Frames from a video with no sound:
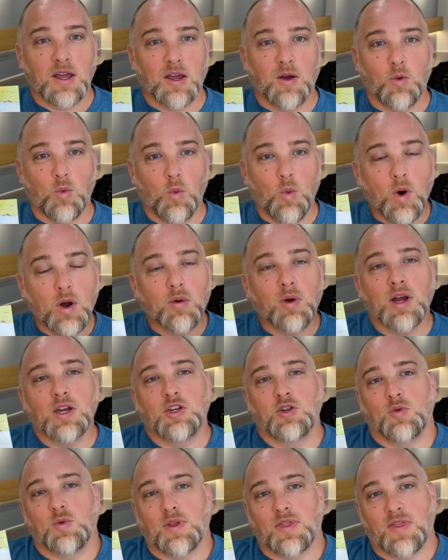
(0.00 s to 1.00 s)
what do I
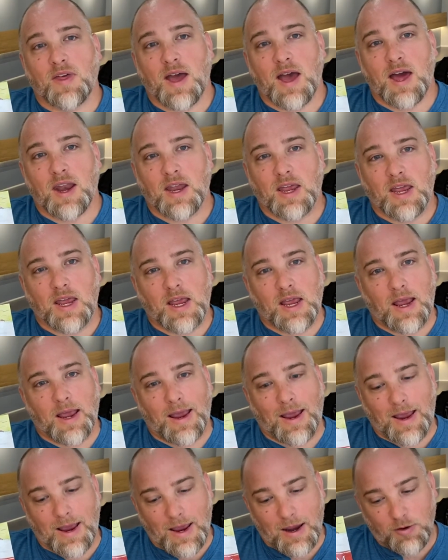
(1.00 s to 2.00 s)
do with that
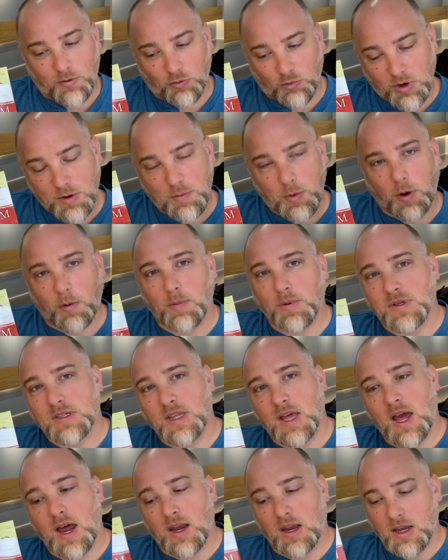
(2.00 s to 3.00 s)
and repurpose
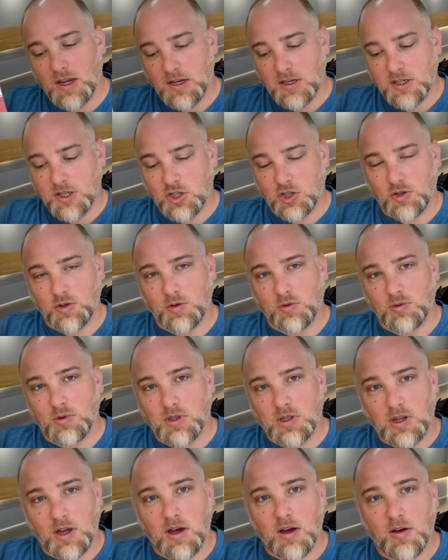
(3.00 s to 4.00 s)
that into
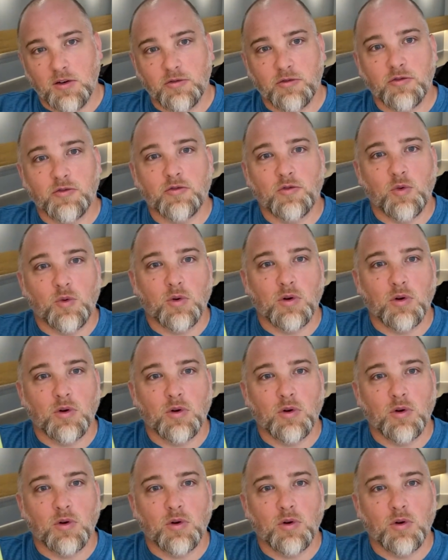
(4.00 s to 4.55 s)
love for